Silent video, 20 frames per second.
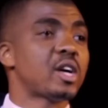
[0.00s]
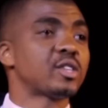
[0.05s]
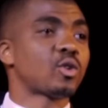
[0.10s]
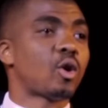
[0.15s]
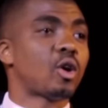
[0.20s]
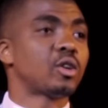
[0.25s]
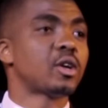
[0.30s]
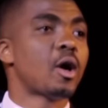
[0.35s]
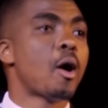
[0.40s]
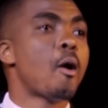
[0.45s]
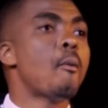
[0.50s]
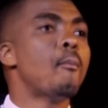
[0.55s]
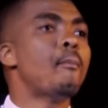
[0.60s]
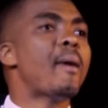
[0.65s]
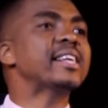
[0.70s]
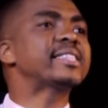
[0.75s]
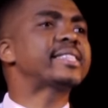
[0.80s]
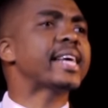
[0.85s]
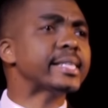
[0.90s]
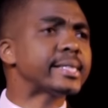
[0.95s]
years old.
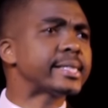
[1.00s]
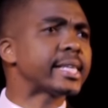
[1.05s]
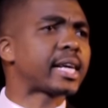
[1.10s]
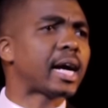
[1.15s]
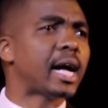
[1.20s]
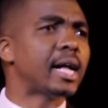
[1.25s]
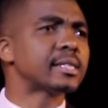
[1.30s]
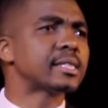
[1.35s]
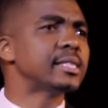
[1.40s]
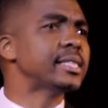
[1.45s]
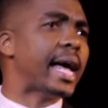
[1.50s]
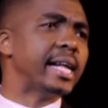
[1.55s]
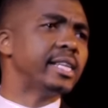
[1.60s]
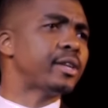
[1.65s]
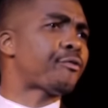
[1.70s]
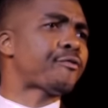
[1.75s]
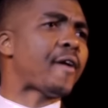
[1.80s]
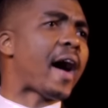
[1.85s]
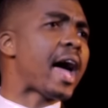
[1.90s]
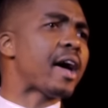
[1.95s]
My testicles,
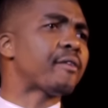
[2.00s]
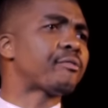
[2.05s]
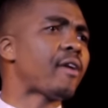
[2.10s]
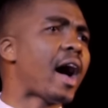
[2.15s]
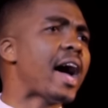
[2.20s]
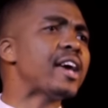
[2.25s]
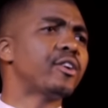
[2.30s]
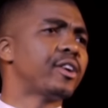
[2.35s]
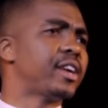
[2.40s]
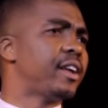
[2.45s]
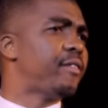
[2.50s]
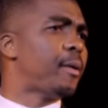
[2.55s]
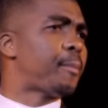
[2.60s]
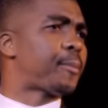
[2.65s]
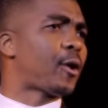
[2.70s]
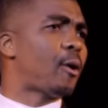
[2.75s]
95. I don't have a